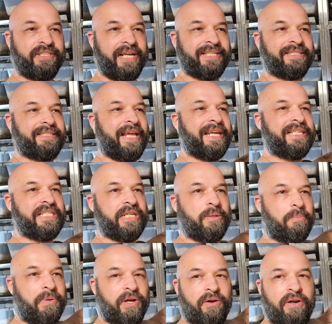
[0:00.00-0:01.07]

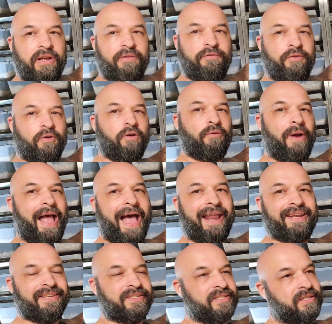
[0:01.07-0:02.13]
gestation period for a
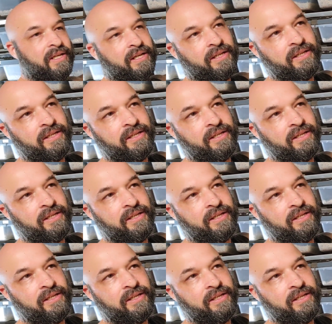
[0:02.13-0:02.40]
rat is